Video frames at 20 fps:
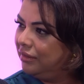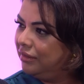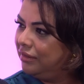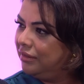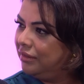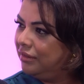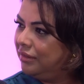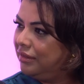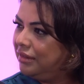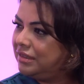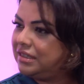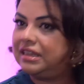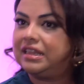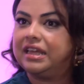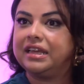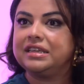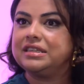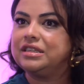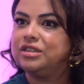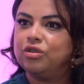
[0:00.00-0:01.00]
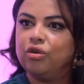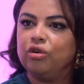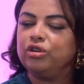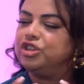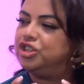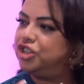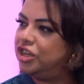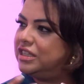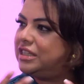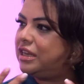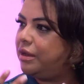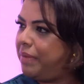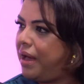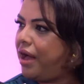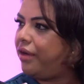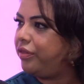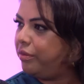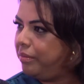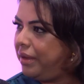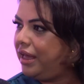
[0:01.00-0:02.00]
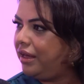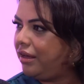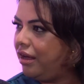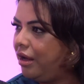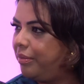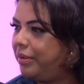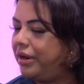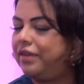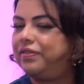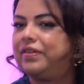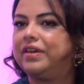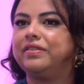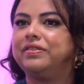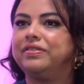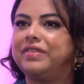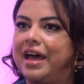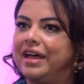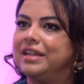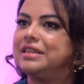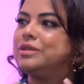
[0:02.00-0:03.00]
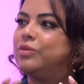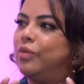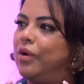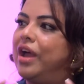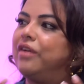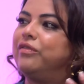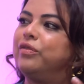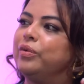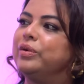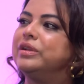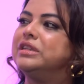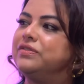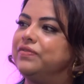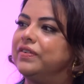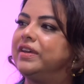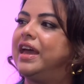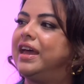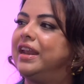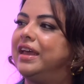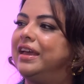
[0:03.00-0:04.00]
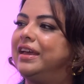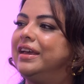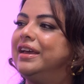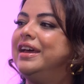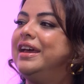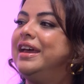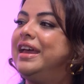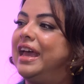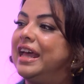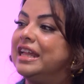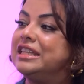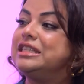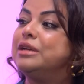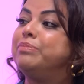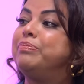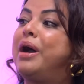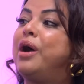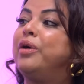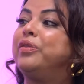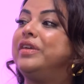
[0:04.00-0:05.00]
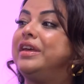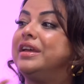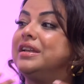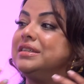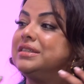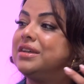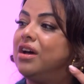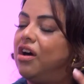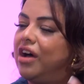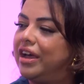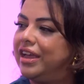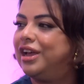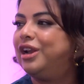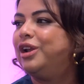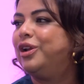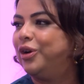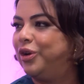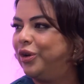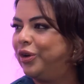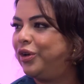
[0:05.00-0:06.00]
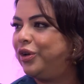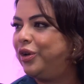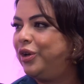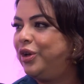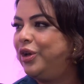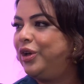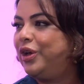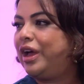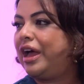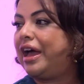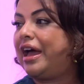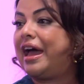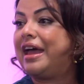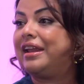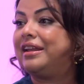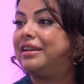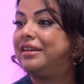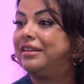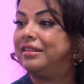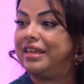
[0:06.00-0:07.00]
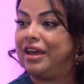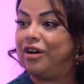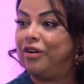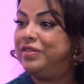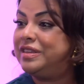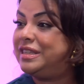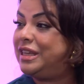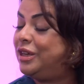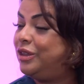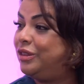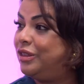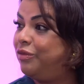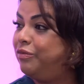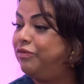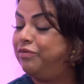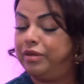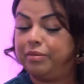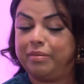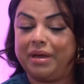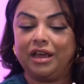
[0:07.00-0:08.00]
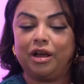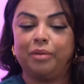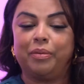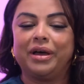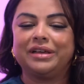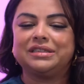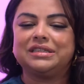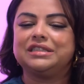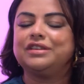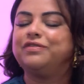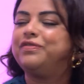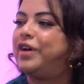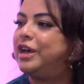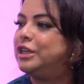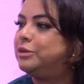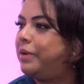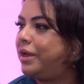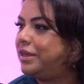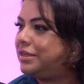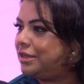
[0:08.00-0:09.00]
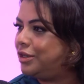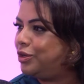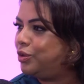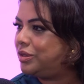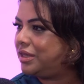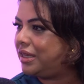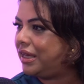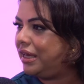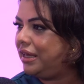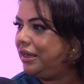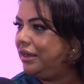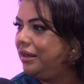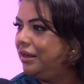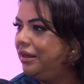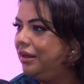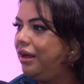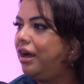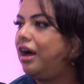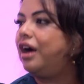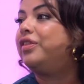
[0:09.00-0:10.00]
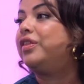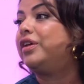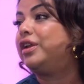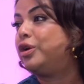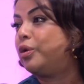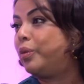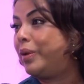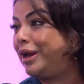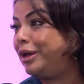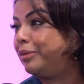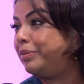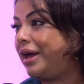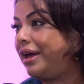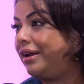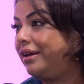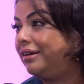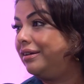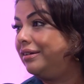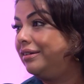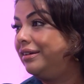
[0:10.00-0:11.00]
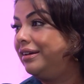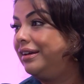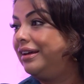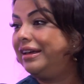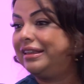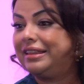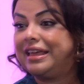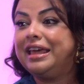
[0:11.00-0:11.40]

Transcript: Right. So that it's not just about the makeup. And I think that's what everyone's forgetting. Mm-hmm. It's about the entire look. And they're obviously the, the makeup artist is the first person you see mm-hmm. other than your mm-hmm. wedding planner. Mm-hmm.